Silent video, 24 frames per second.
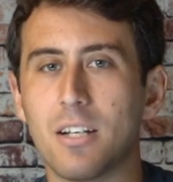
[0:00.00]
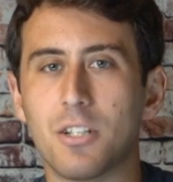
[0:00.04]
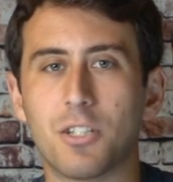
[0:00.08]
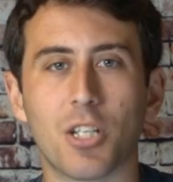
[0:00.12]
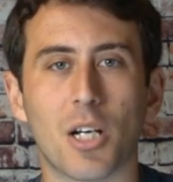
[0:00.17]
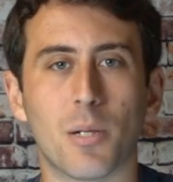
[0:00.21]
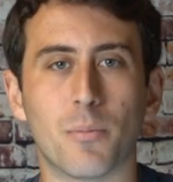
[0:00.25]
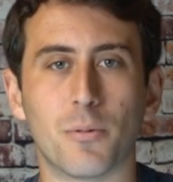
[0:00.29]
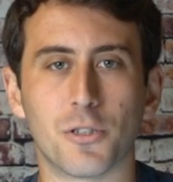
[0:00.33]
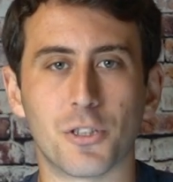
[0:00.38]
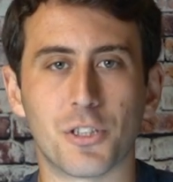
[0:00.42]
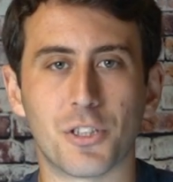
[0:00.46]
a
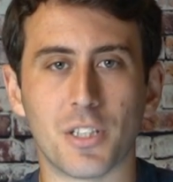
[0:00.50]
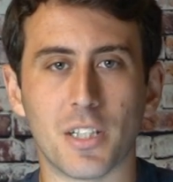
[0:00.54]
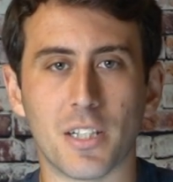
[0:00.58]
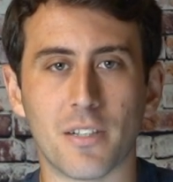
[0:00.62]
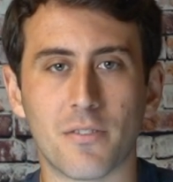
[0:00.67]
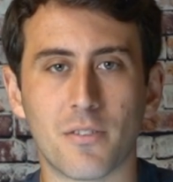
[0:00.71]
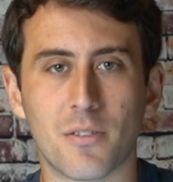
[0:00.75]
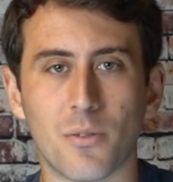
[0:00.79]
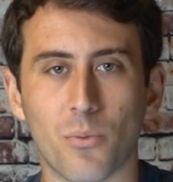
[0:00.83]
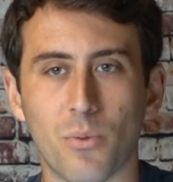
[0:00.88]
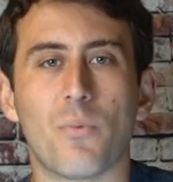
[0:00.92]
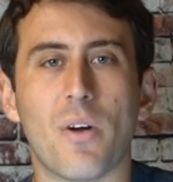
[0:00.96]
double
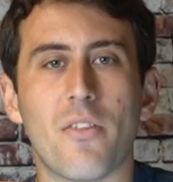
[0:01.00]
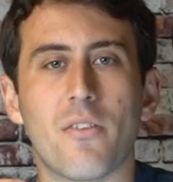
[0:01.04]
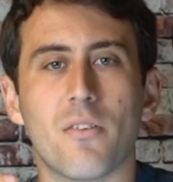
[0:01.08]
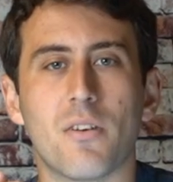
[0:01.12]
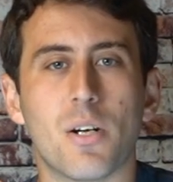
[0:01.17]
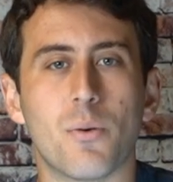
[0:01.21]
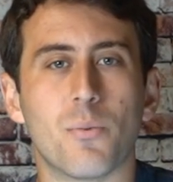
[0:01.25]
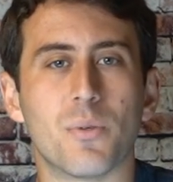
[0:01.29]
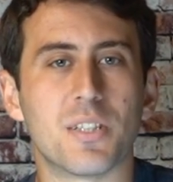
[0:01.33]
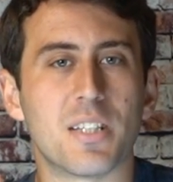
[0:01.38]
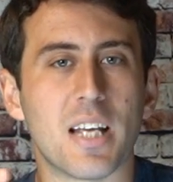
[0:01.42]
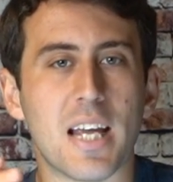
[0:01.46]
shift, whether
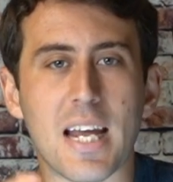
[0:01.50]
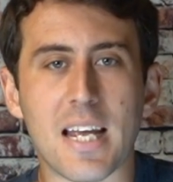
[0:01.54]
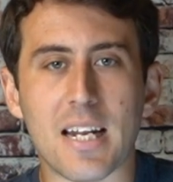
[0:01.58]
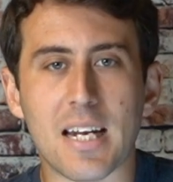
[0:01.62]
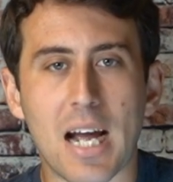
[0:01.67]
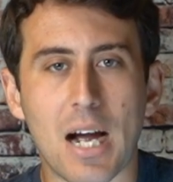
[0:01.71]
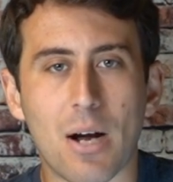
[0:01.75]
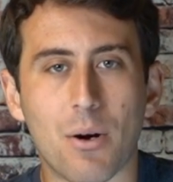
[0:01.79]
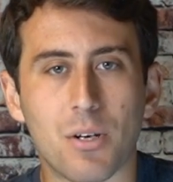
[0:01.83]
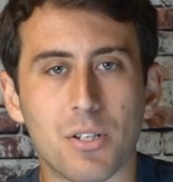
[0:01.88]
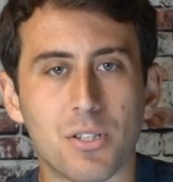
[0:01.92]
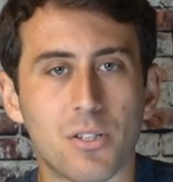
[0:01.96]
it was 8
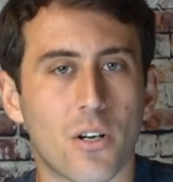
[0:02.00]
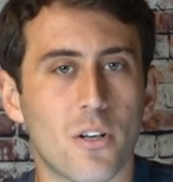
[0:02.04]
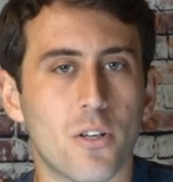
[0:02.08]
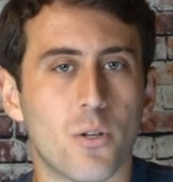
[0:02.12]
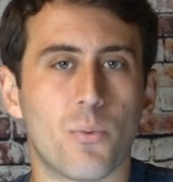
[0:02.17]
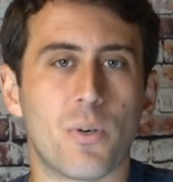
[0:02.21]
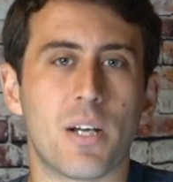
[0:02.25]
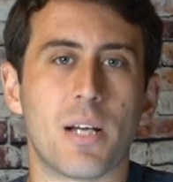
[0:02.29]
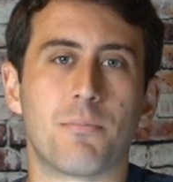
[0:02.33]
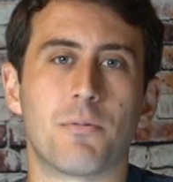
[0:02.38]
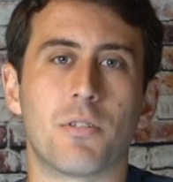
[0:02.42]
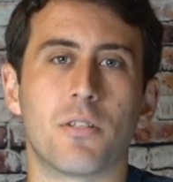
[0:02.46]
hours all the
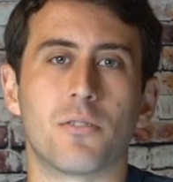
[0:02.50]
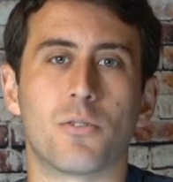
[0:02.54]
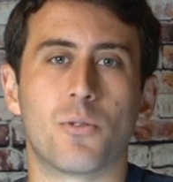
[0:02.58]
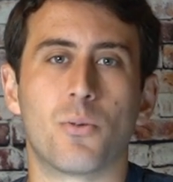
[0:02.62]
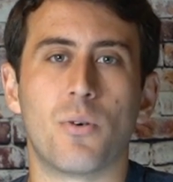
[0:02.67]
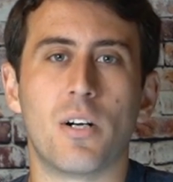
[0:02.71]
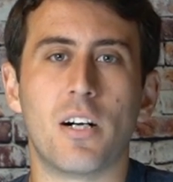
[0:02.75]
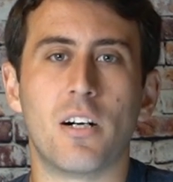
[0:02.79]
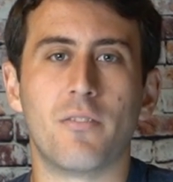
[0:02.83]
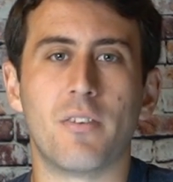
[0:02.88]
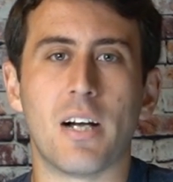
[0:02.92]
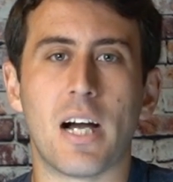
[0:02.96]
way up to
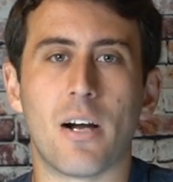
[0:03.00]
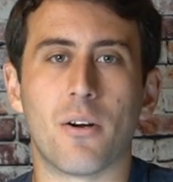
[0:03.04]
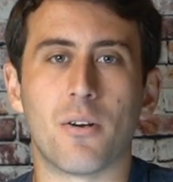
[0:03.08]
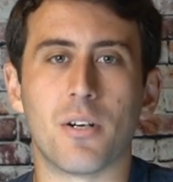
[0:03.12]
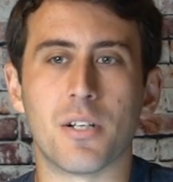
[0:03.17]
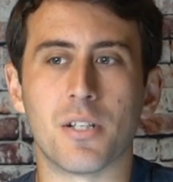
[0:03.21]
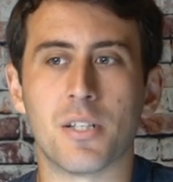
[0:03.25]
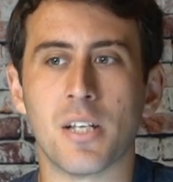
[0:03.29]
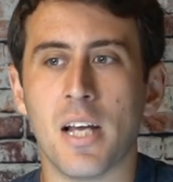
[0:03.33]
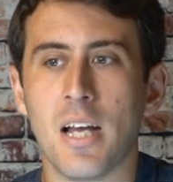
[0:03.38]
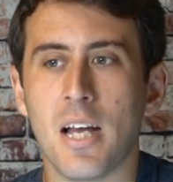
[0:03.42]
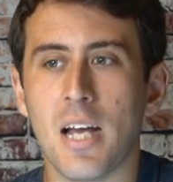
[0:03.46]
12
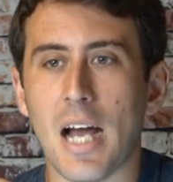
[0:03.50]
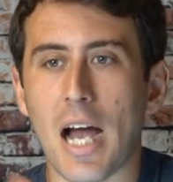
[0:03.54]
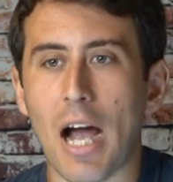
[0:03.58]
hours,